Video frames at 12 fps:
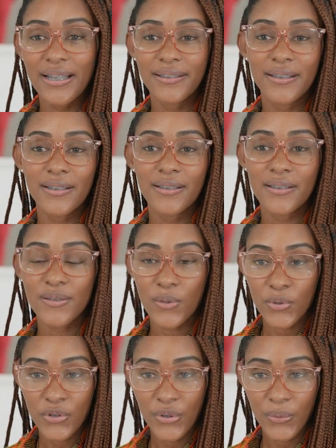I did
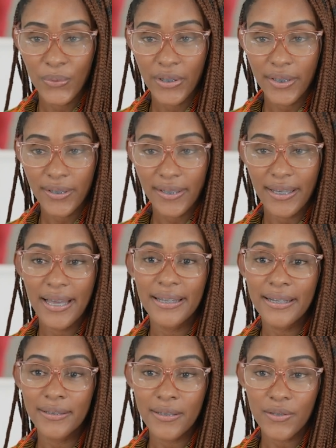social work
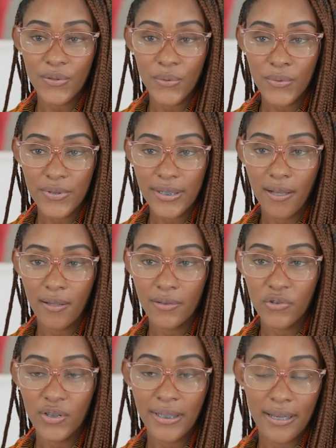and I did
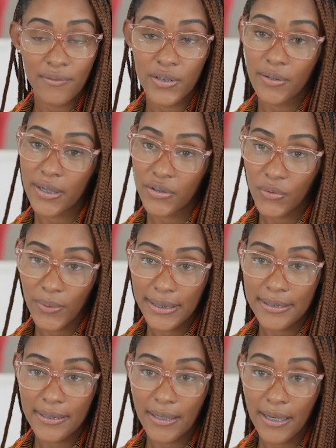sociology. And after
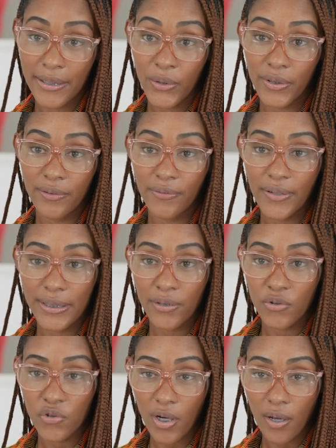graduating, I couldn't find a
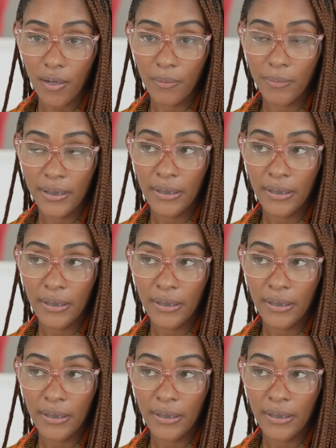job.